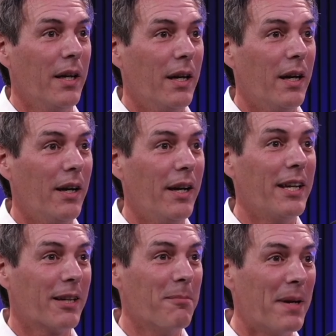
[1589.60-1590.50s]

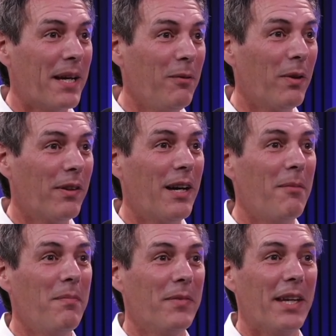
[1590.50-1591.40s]
a campaign with
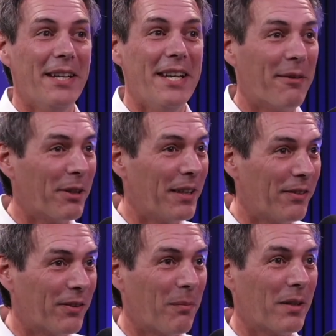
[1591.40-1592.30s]
them. They never did
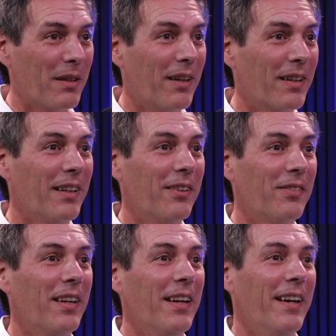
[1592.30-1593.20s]
something like this.